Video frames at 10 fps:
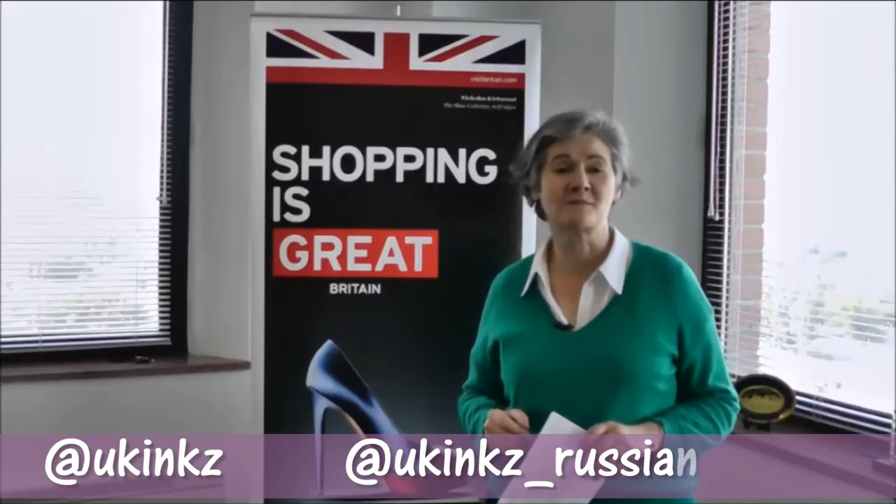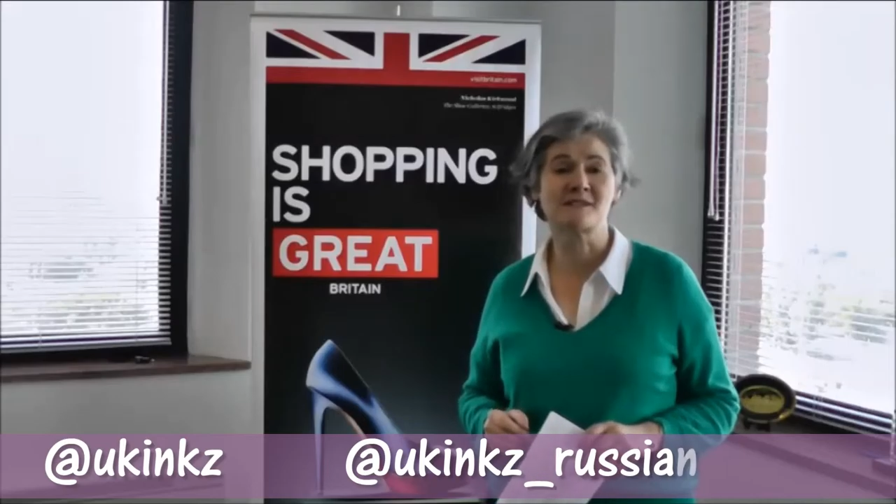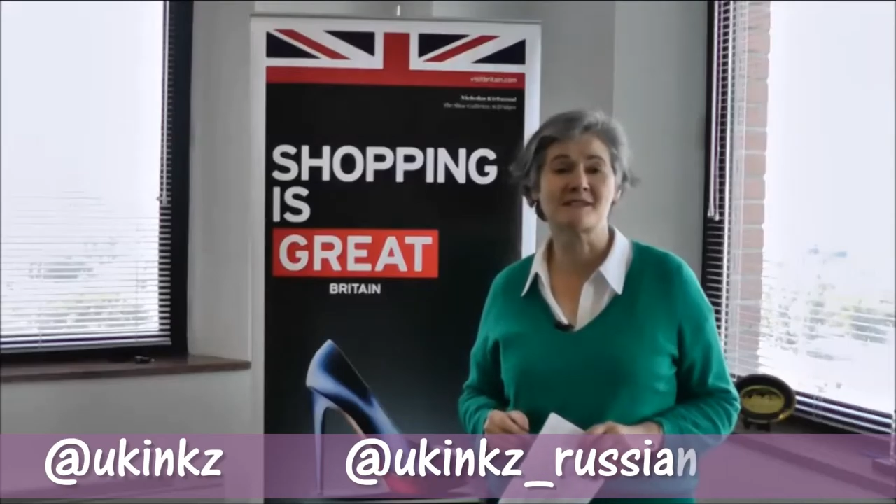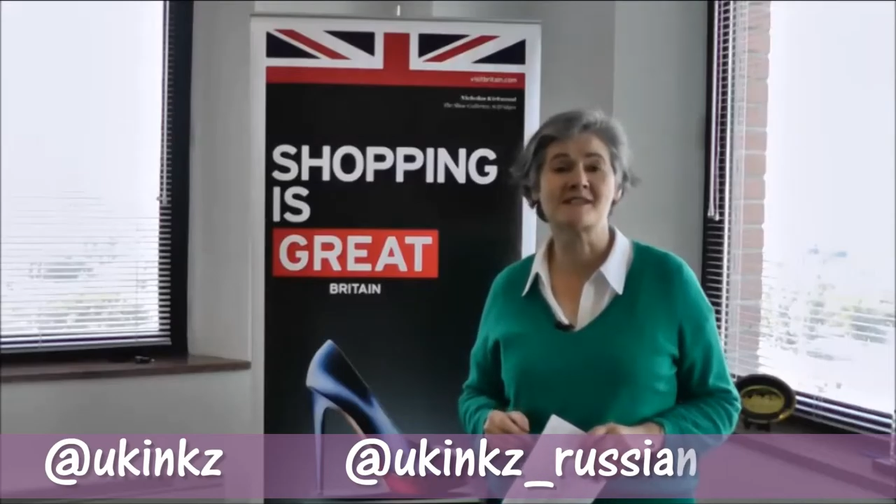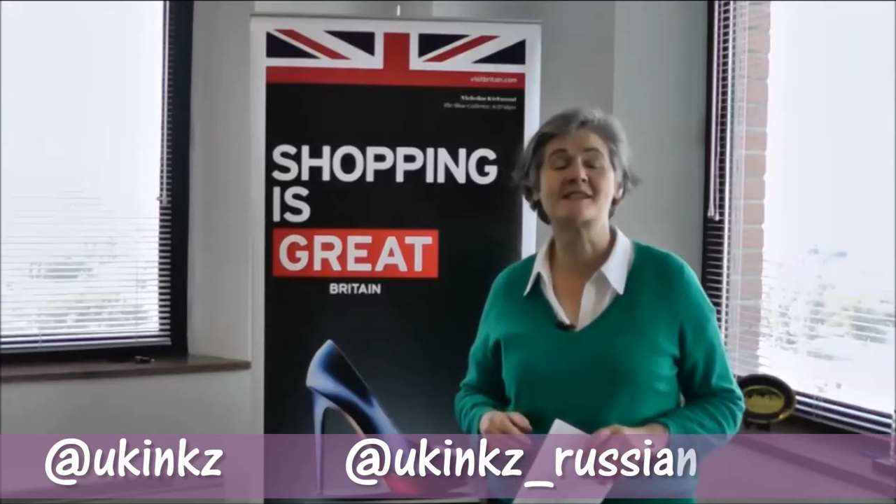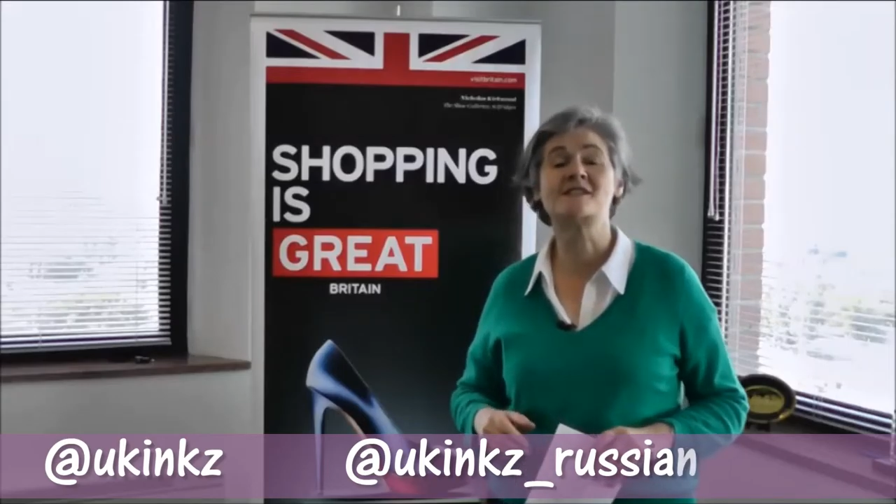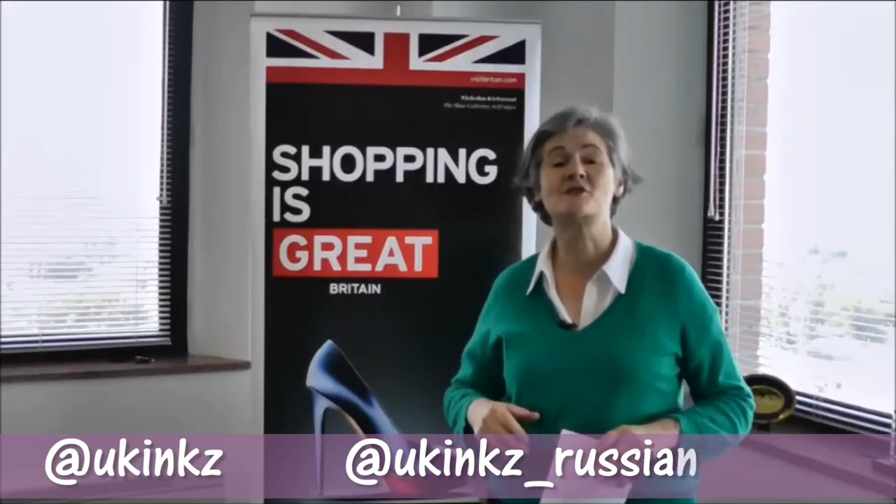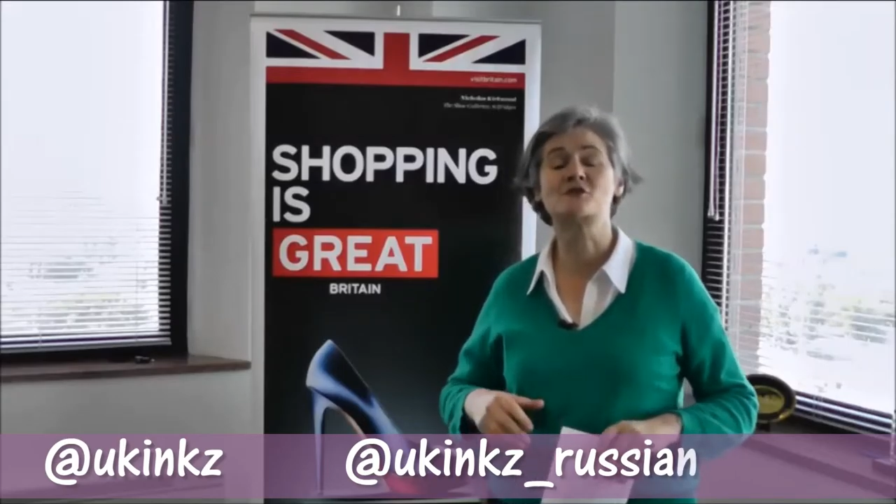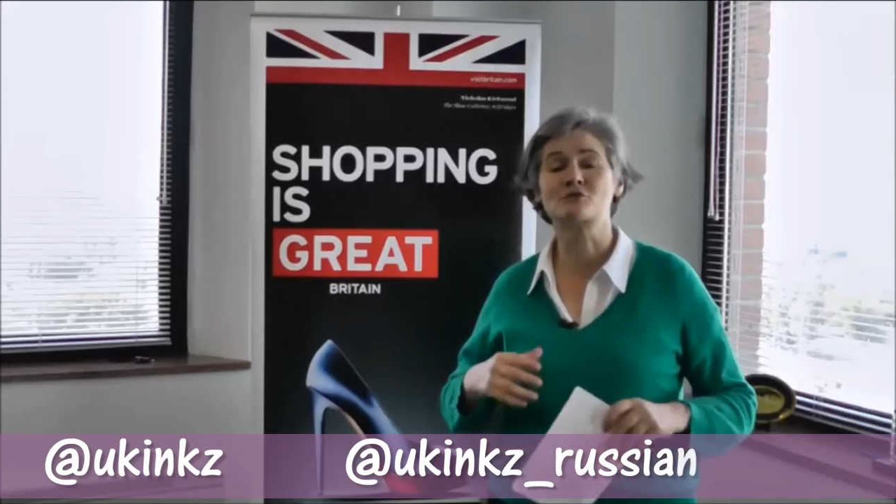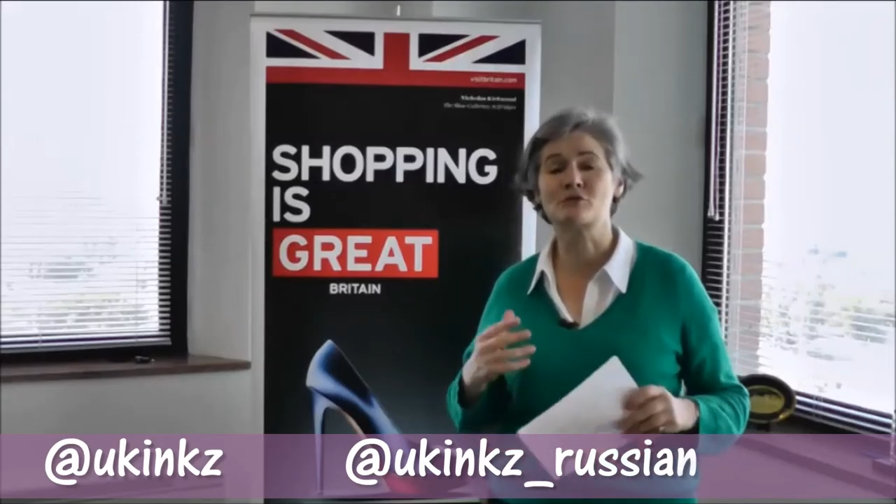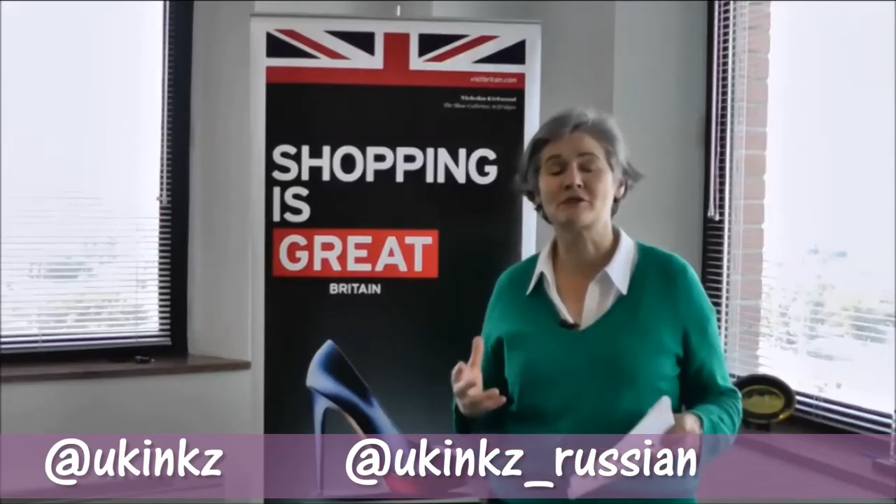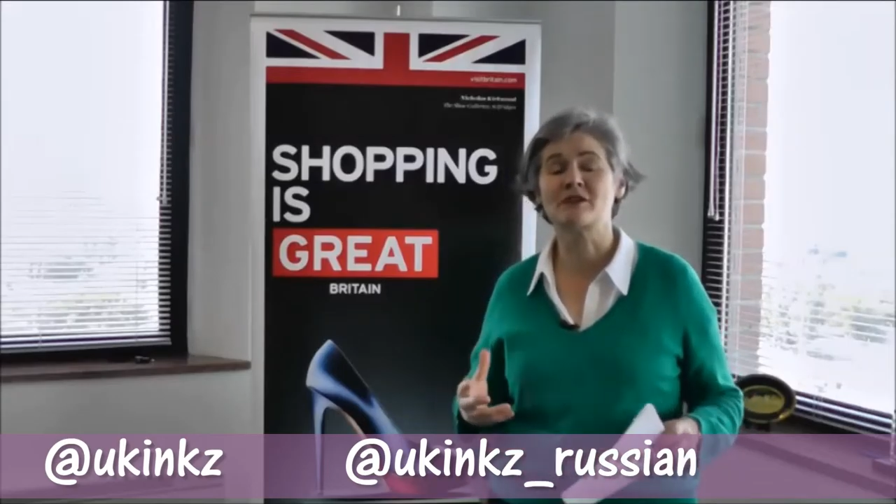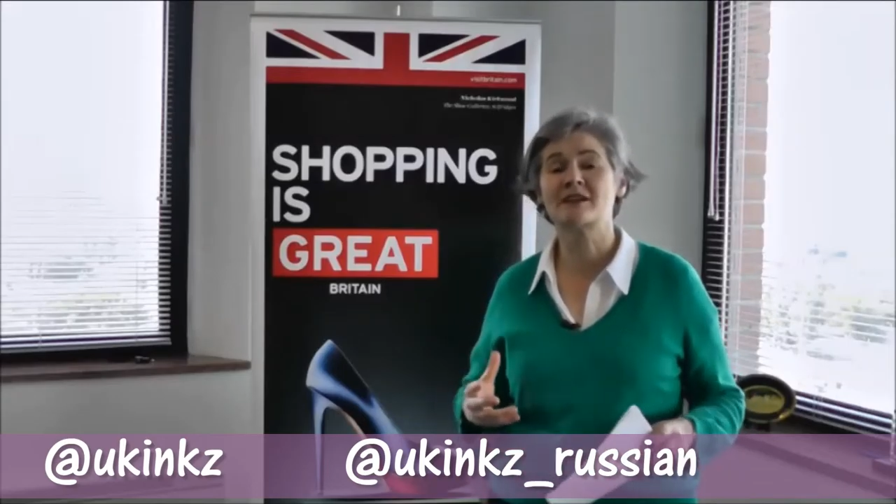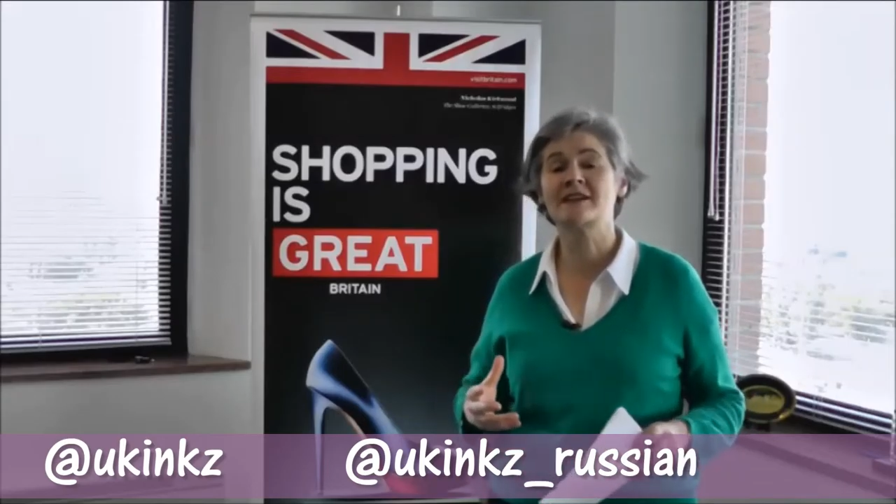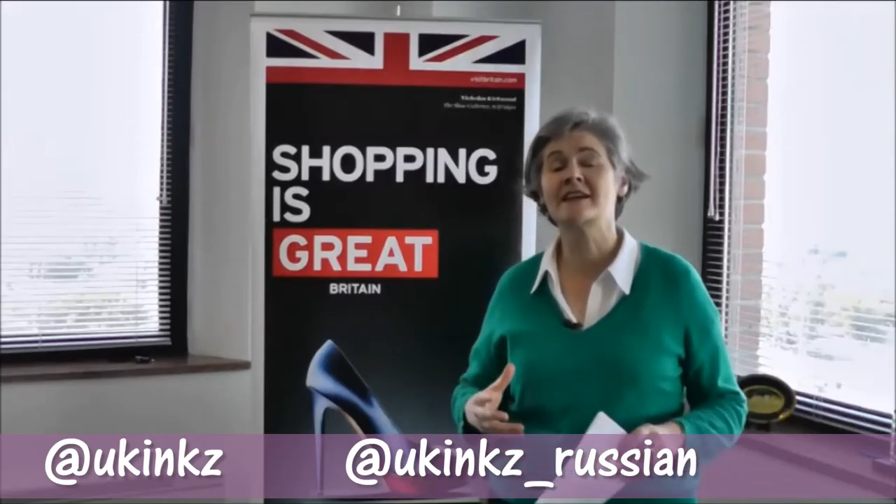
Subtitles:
business, it's a terrific